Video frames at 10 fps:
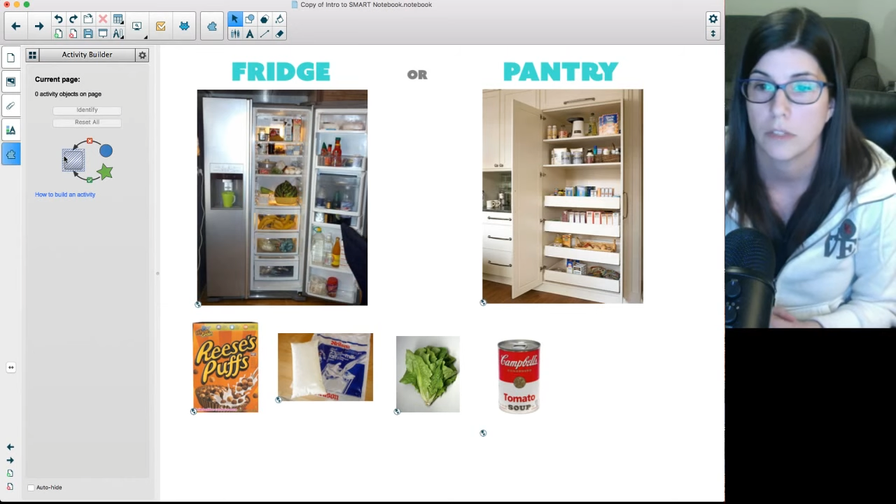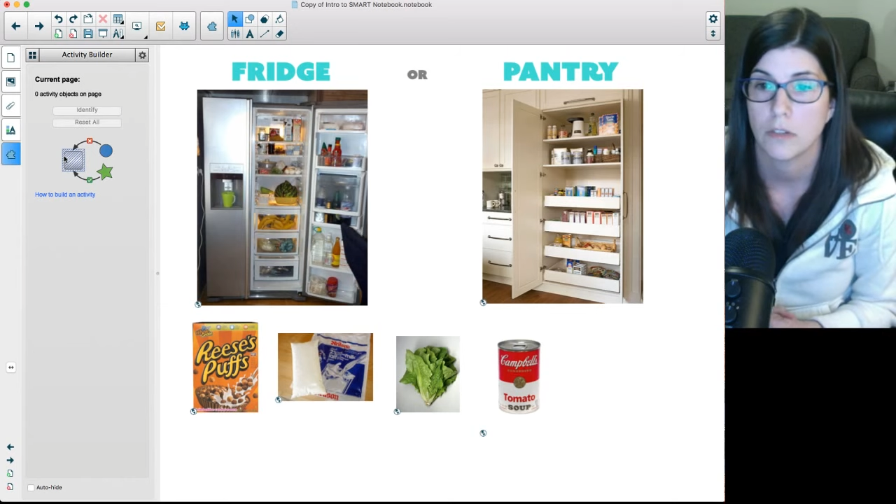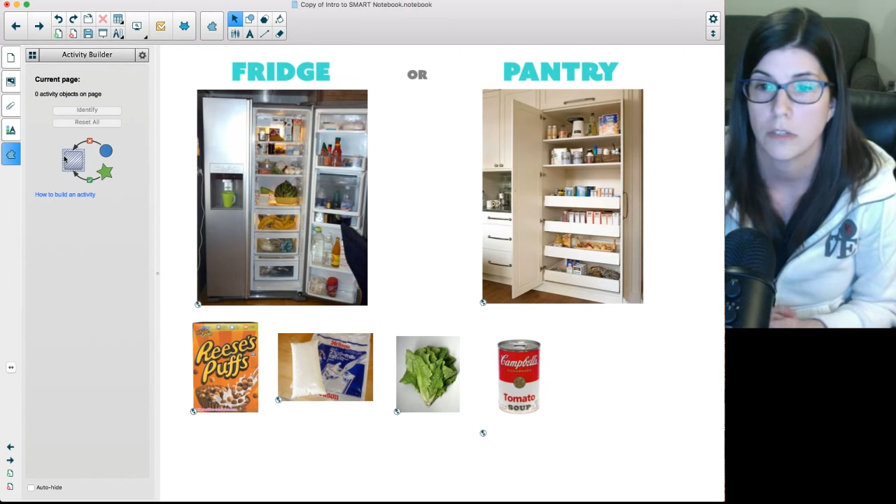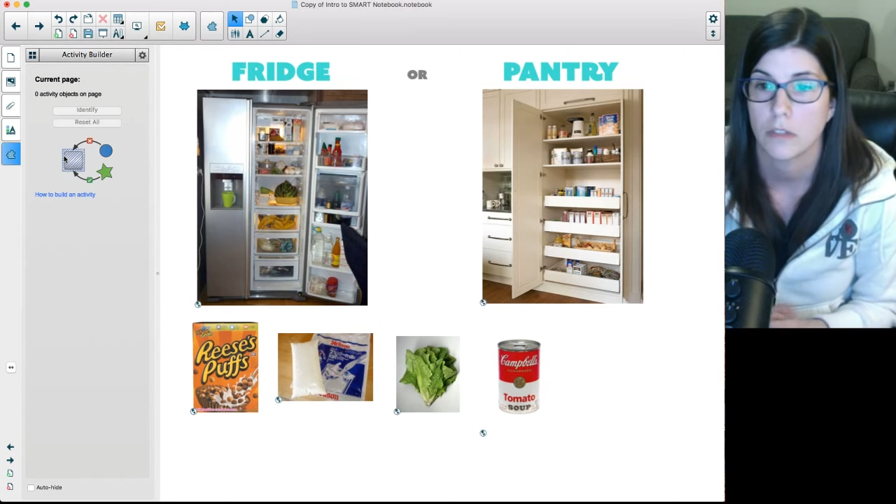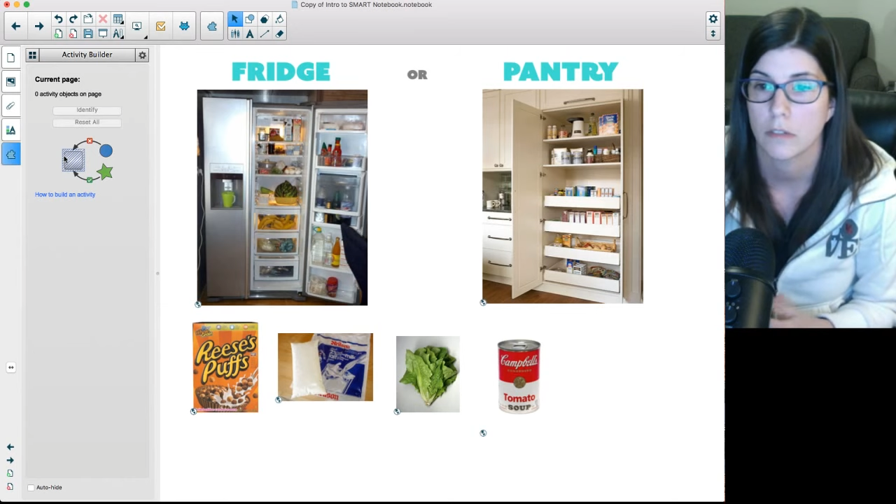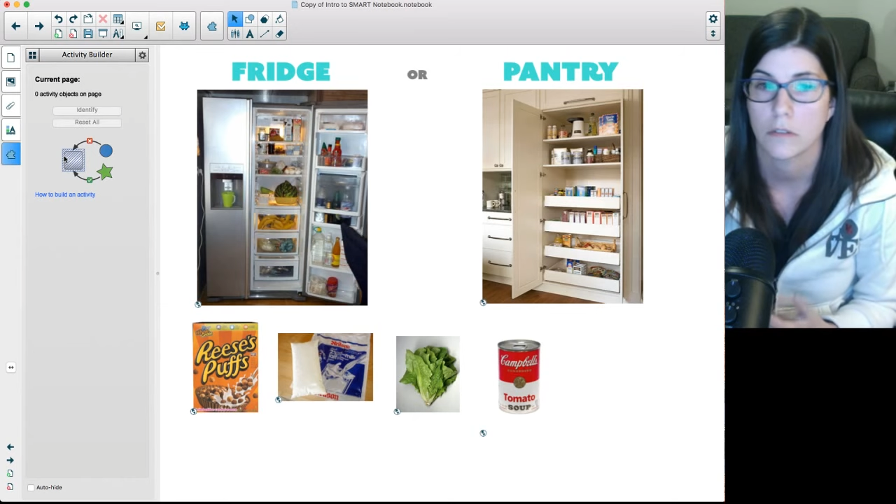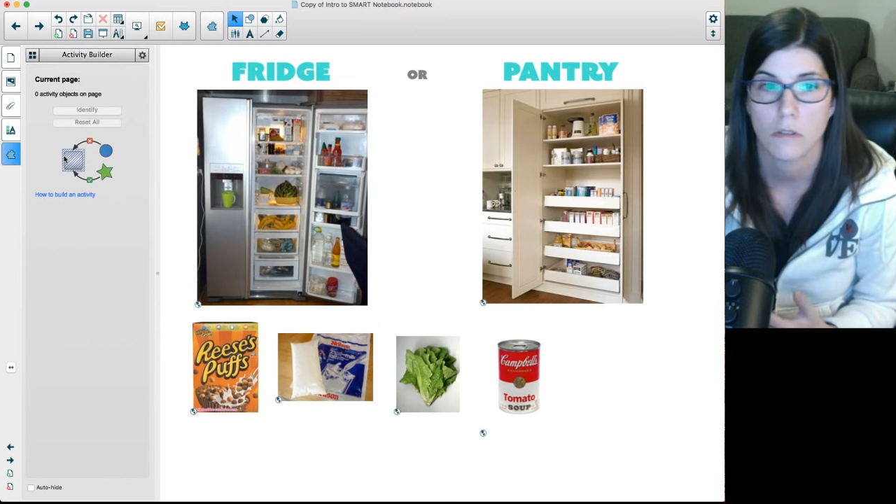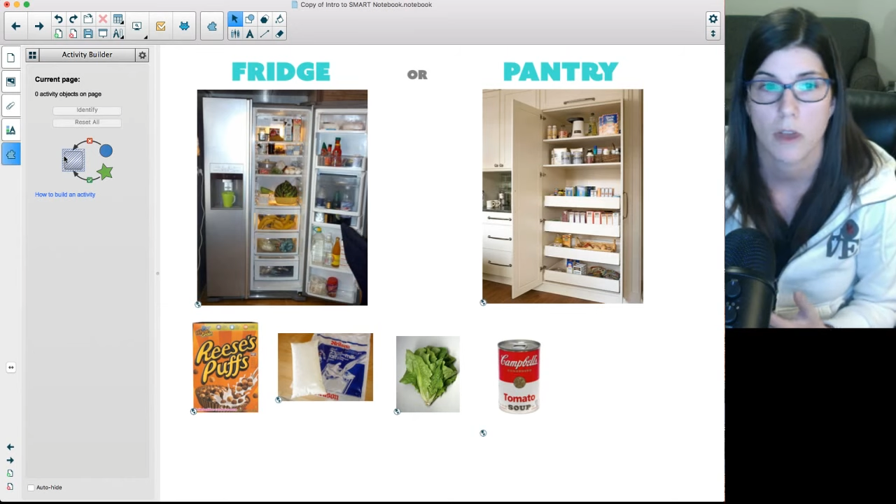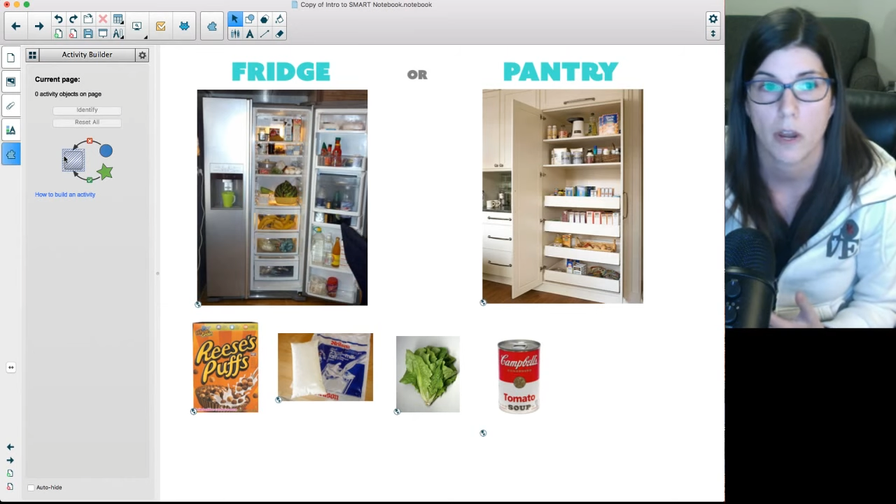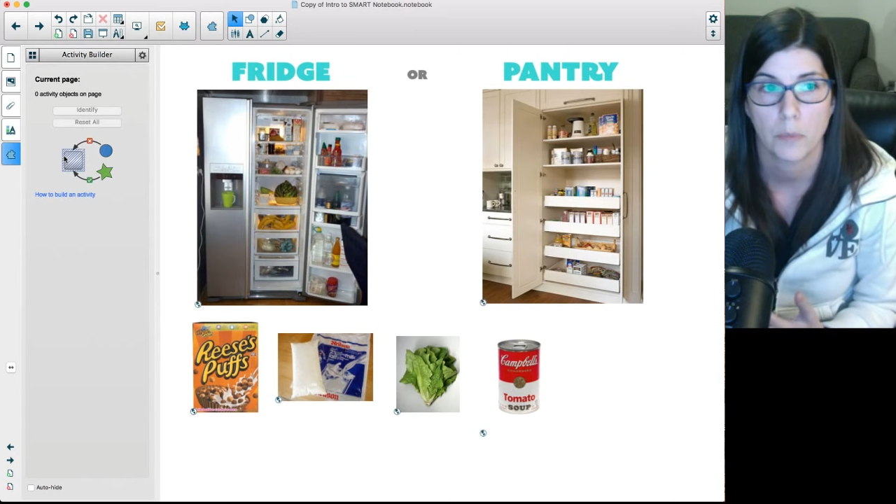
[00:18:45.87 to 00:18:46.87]
you can still
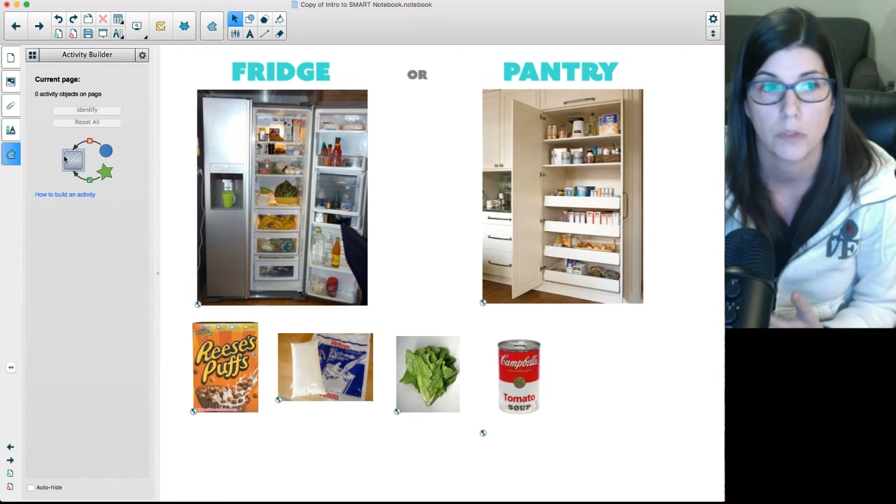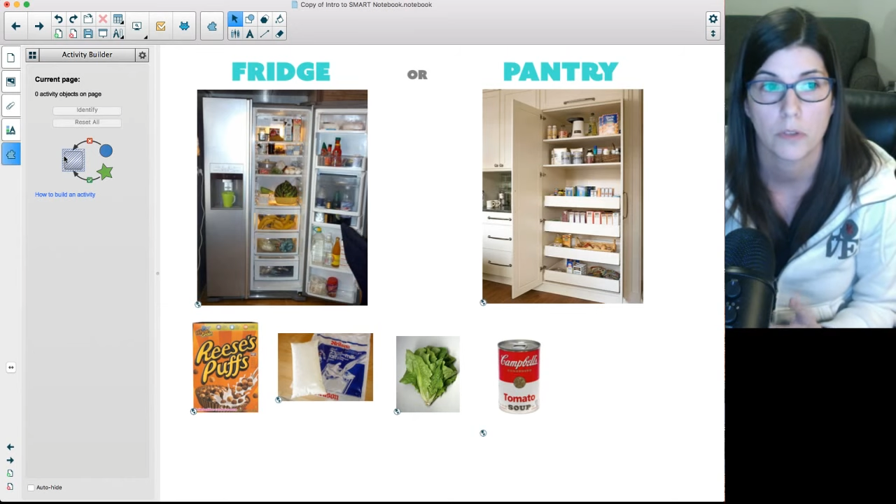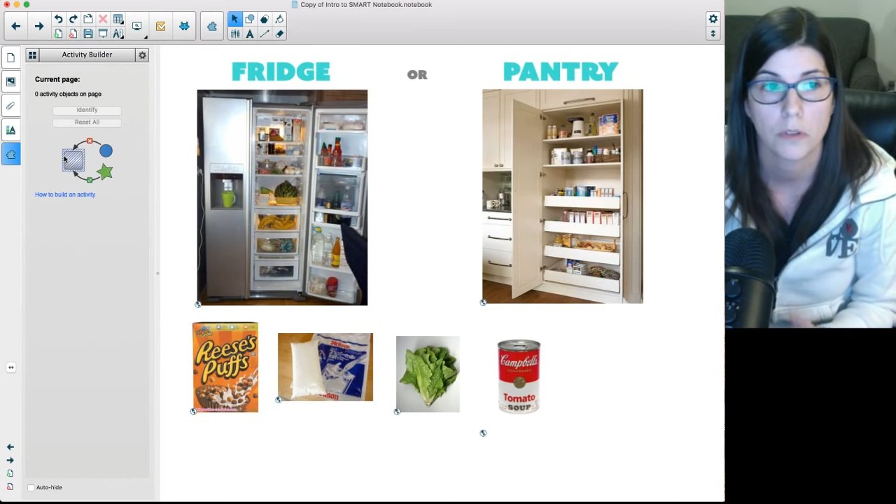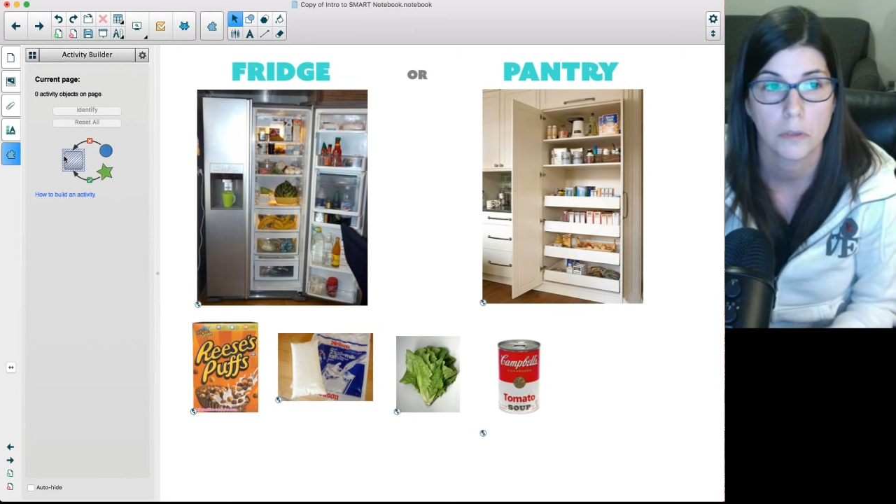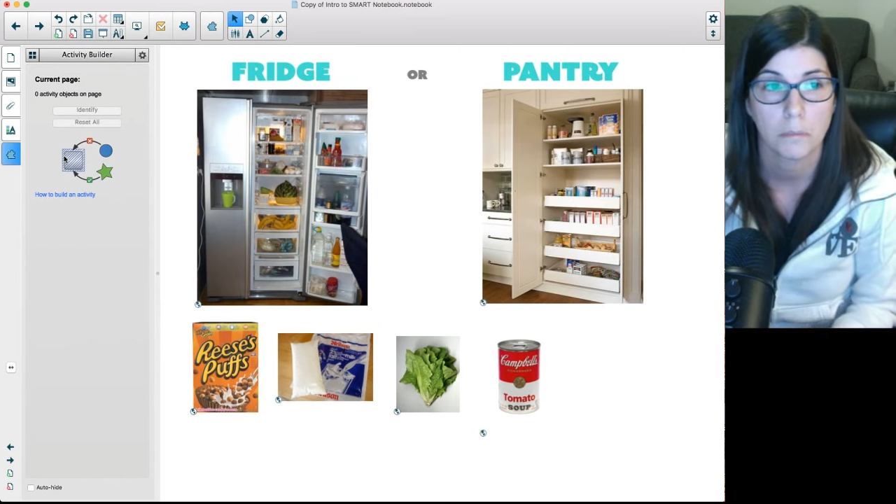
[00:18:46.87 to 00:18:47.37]
do that, absolutely.